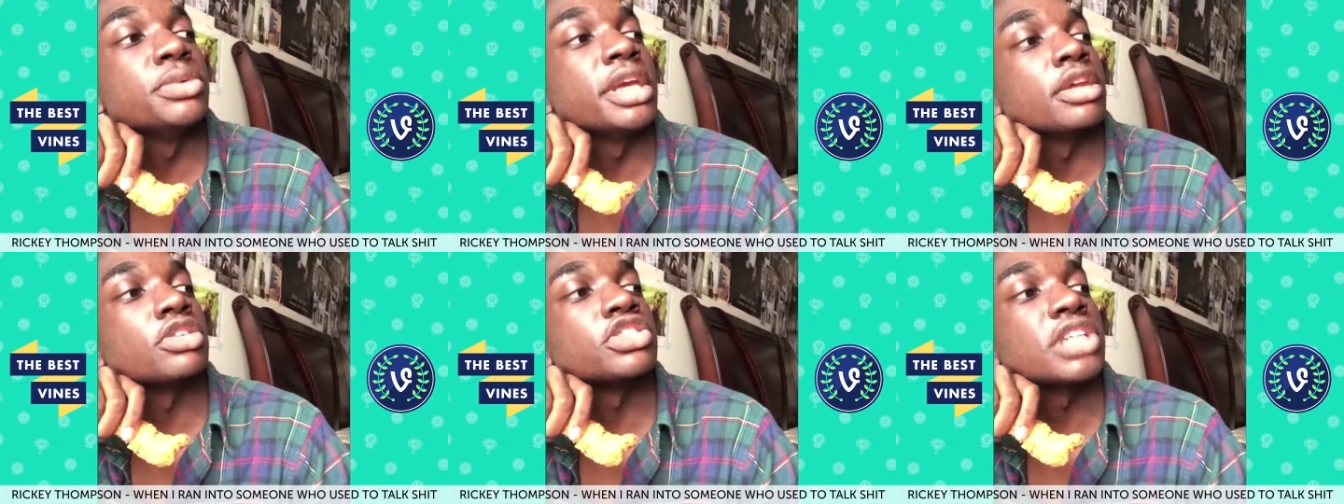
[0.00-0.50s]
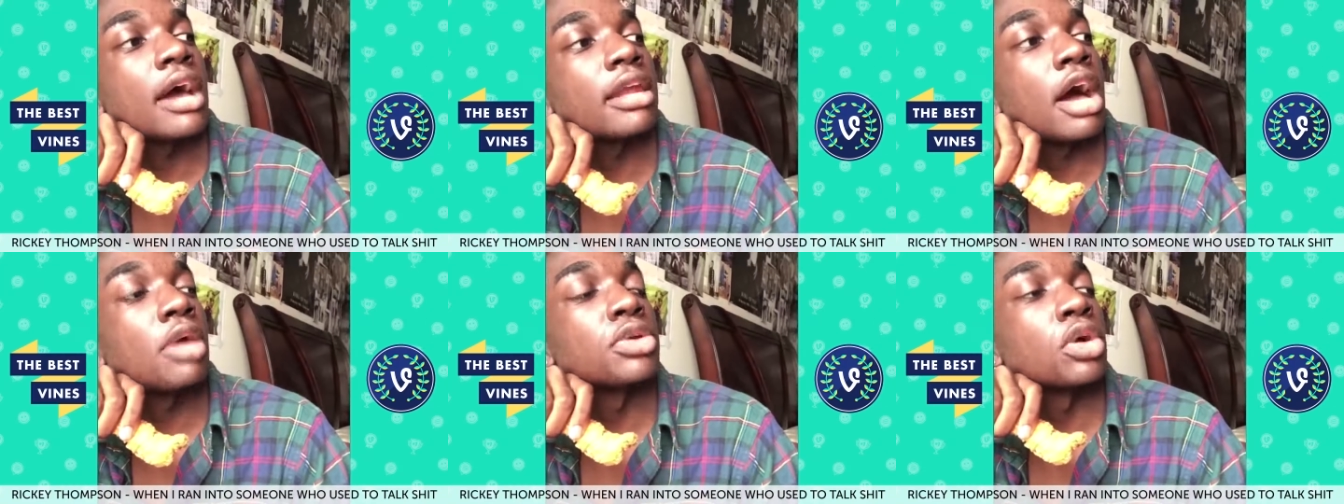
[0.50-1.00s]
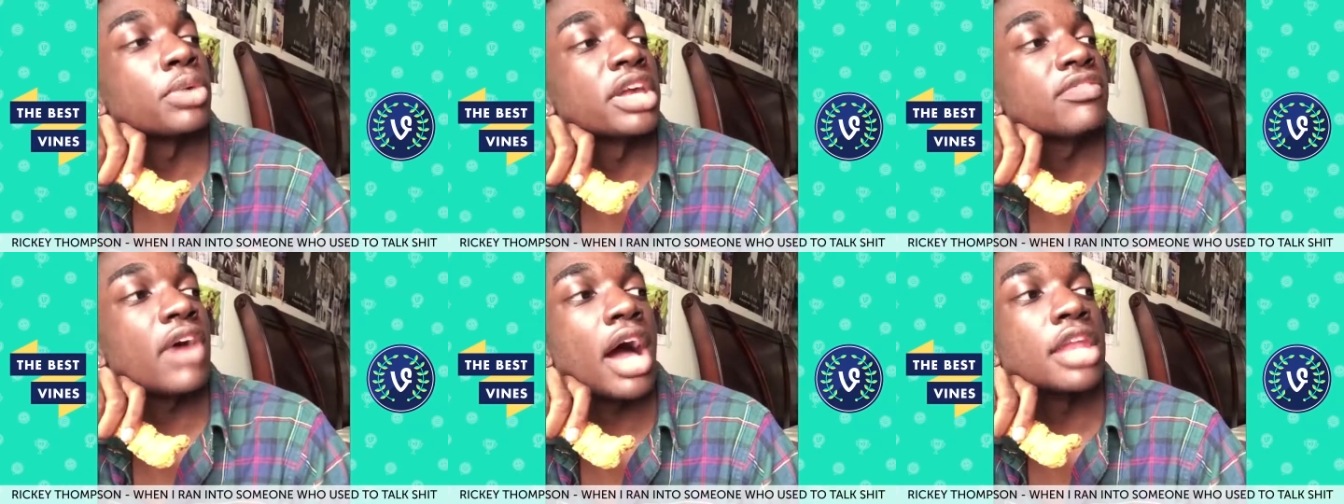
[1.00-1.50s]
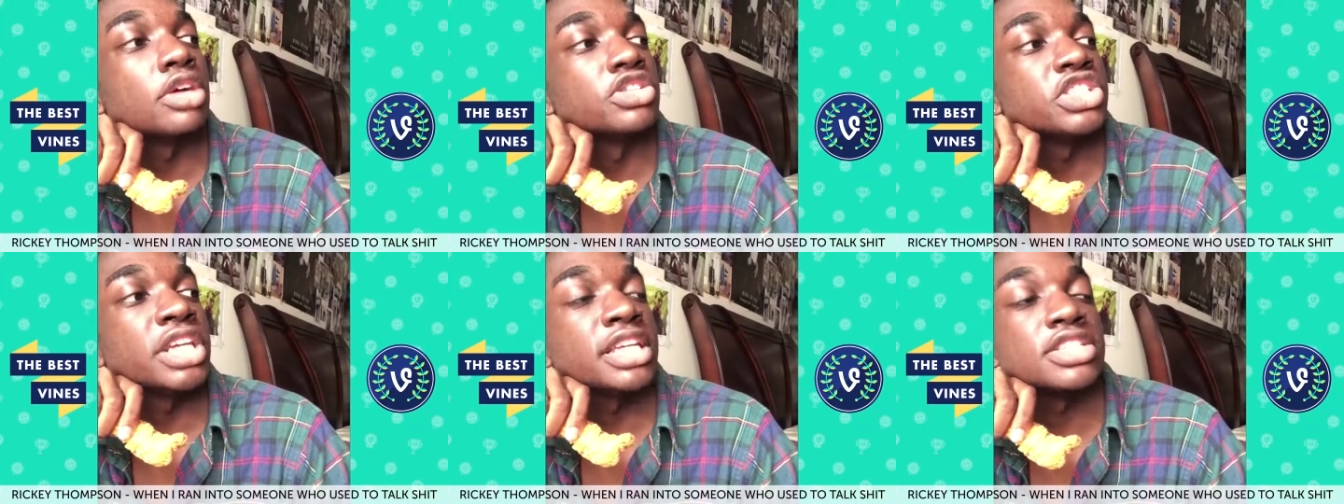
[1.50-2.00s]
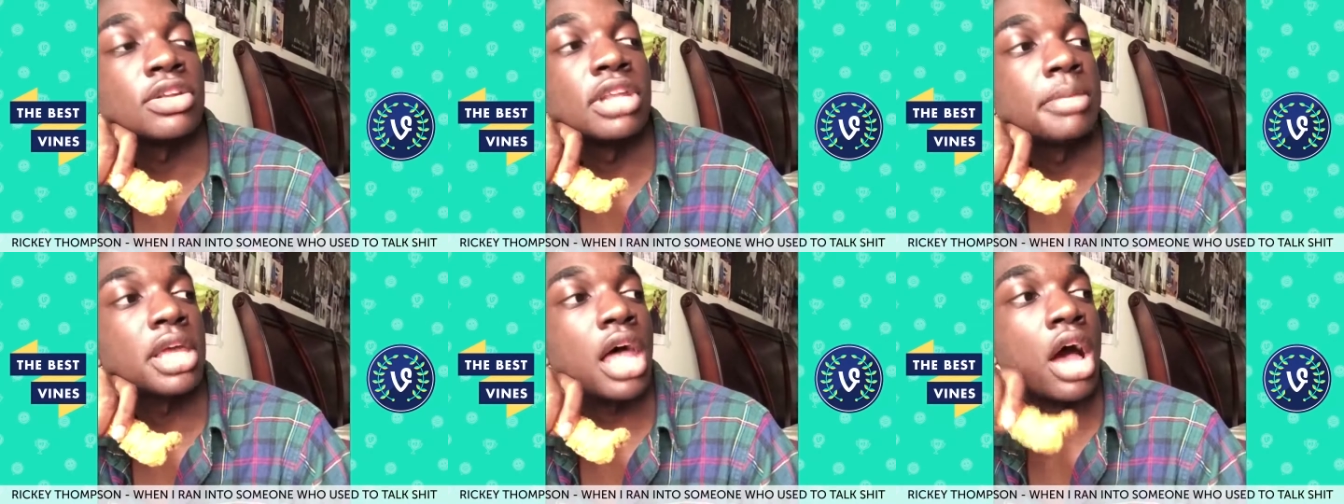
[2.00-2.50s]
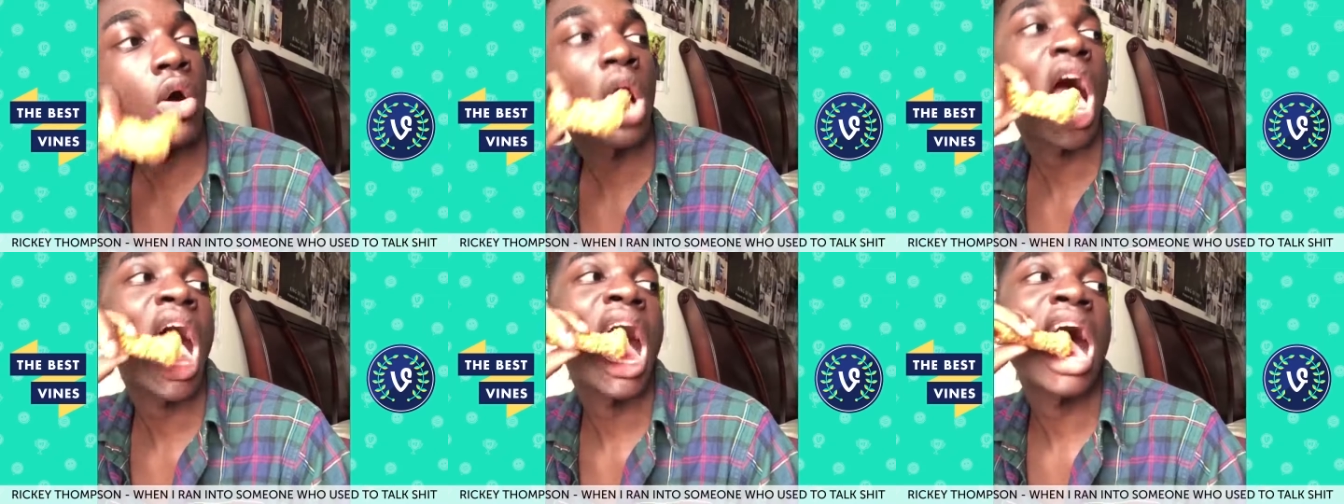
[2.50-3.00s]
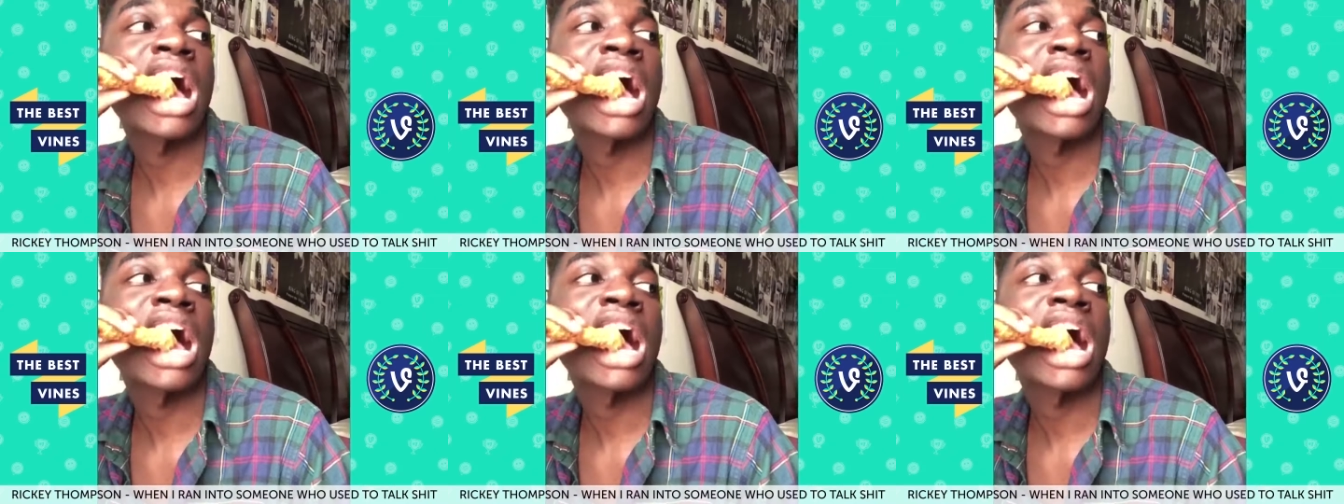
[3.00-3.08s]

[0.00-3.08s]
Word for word: Bitch, you get no shout out, no rebound, no shit. So leave me alone.